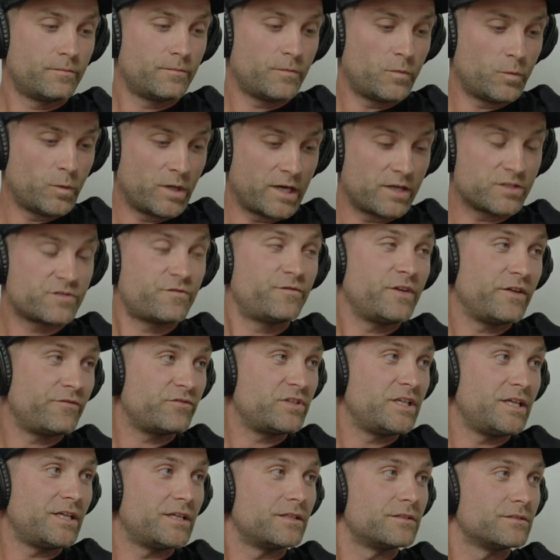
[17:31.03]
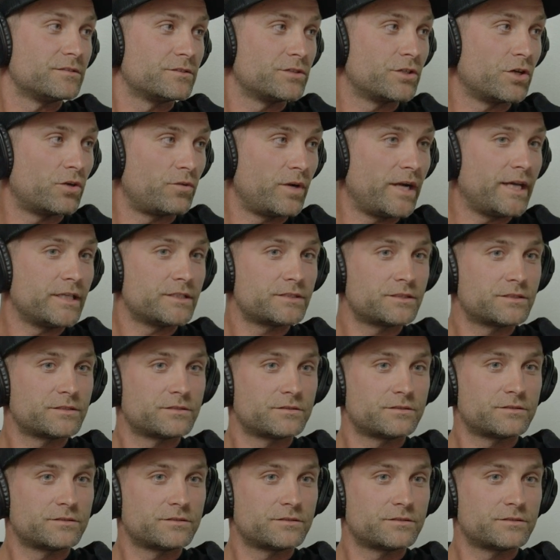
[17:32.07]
when I was 15 to go race.